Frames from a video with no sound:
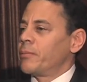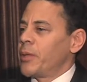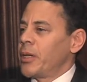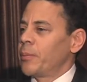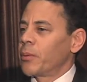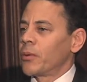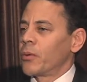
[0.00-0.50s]

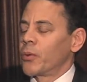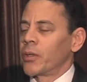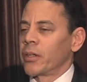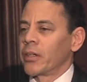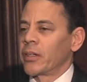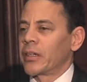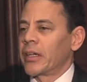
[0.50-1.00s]
People
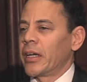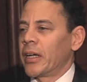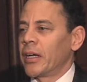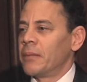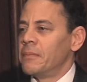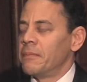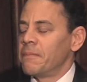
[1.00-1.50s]

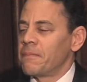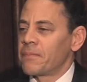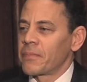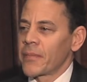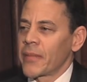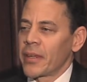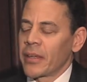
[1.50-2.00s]
were
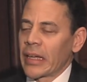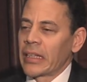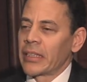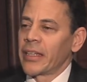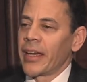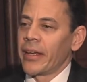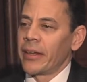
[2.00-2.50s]

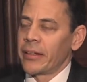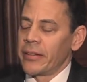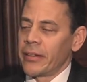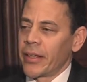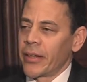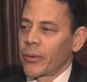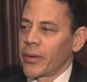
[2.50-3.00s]

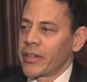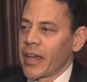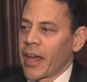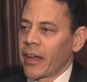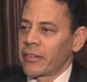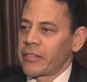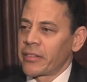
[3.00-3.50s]
elated. They were
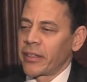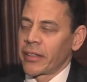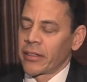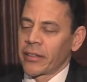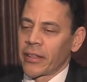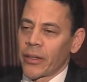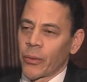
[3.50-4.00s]

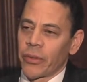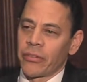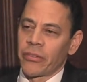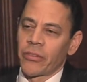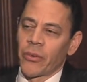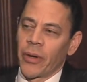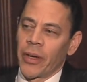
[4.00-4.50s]
dancing. They were
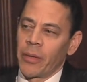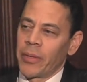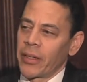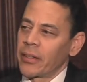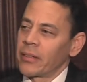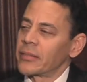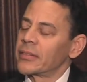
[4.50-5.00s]

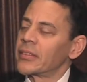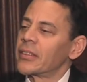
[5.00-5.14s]
screaming.